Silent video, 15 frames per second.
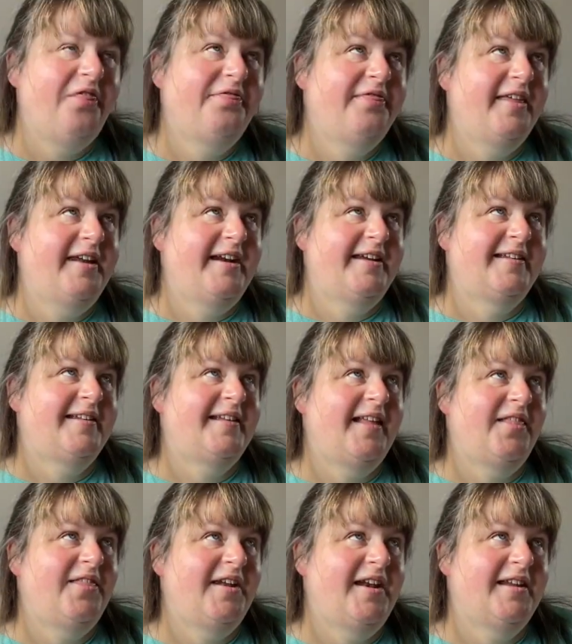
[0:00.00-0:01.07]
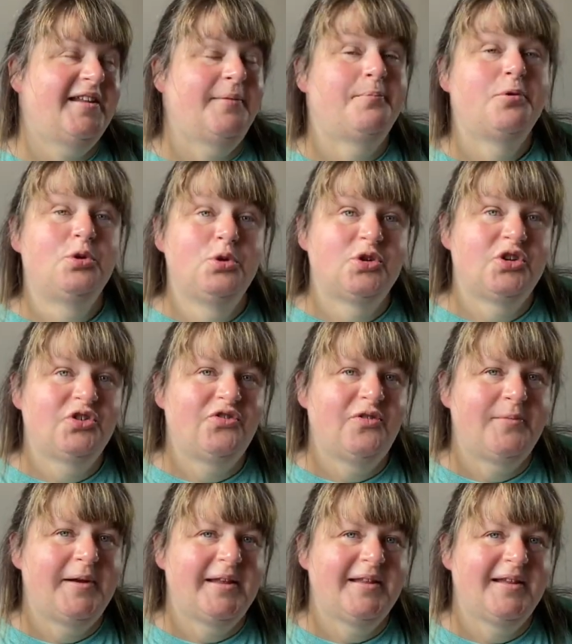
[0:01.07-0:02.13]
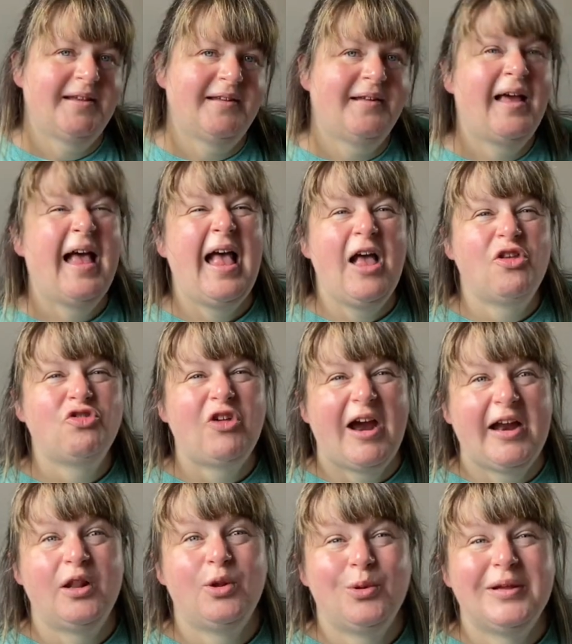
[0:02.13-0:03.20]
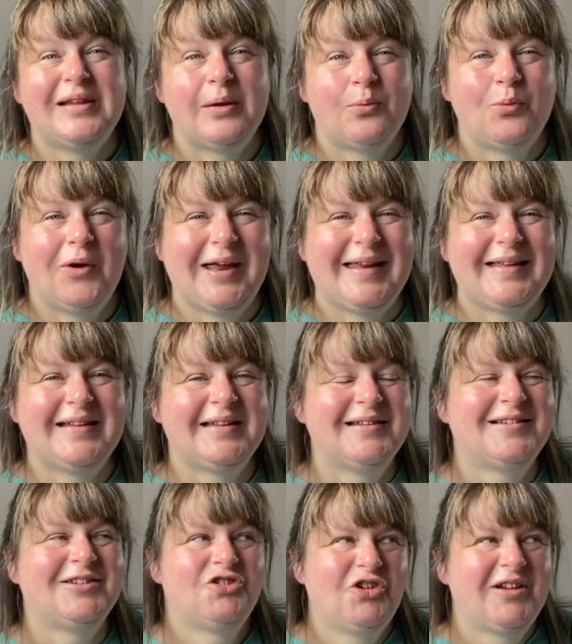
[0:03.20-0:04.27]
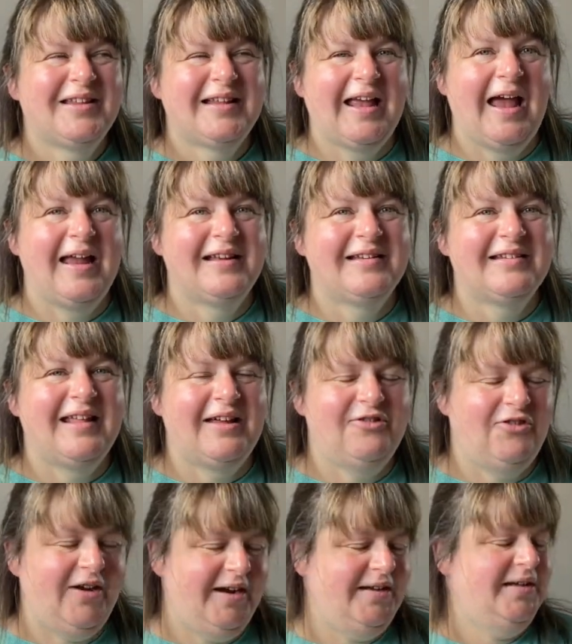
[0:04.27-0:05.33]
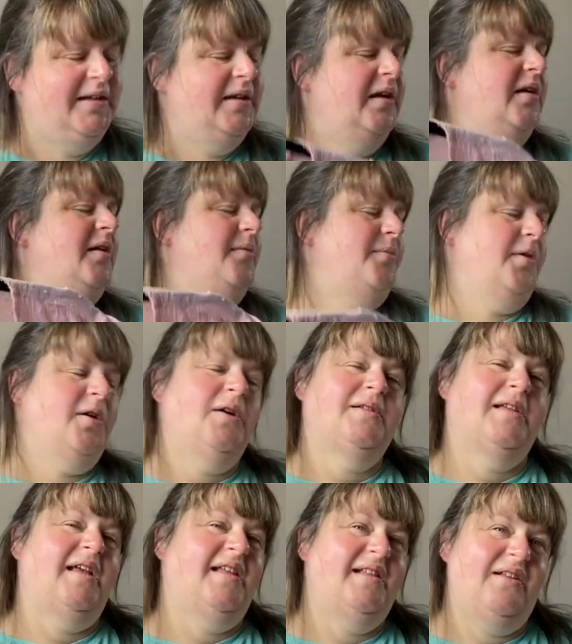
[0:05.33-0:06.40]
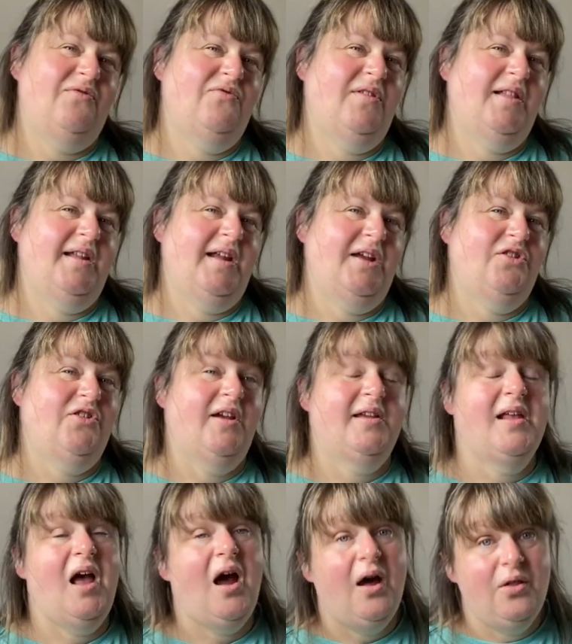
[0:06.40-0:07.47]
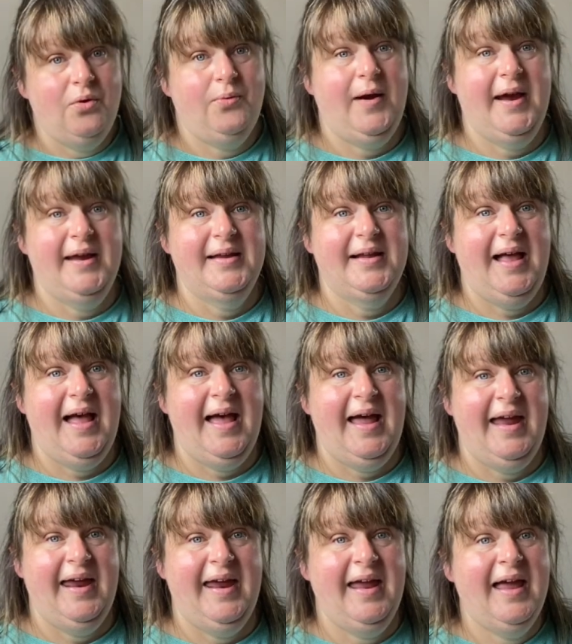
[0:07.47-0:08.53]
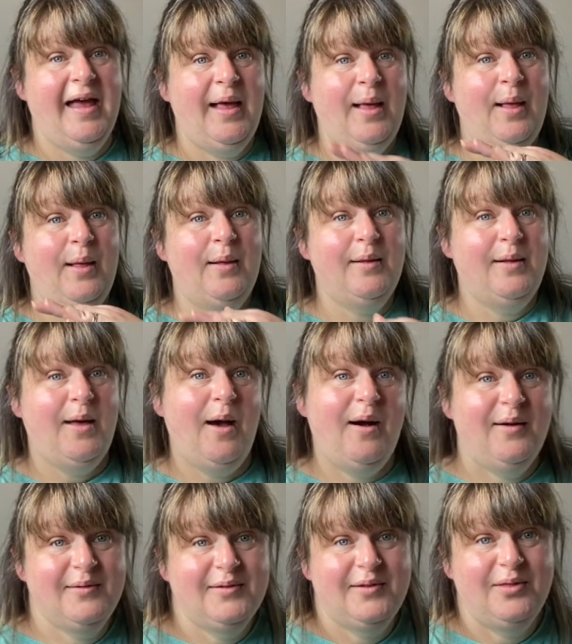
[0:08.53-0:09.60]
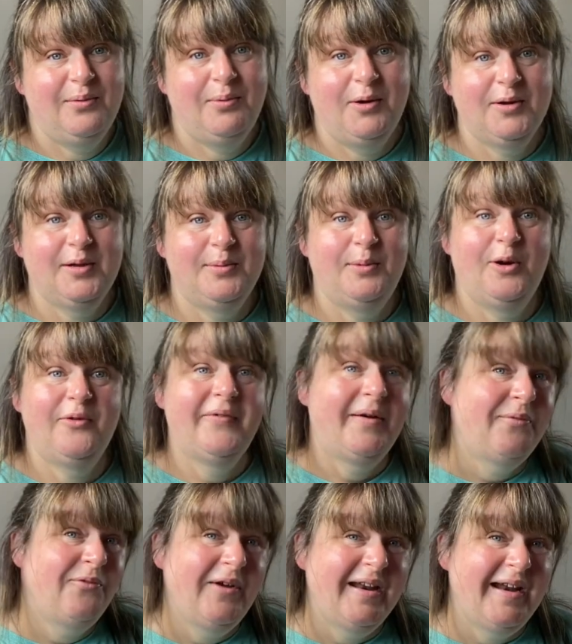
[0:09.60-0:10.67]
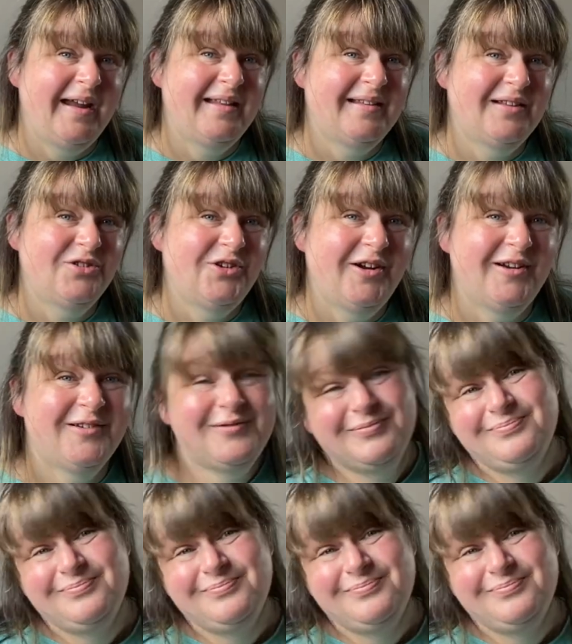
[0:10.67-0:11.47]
there is a push for me to try and lose some weight just to get into that dress, because it is a really nice dress. Otherwise I cut the bottom off and wear it as a shirt,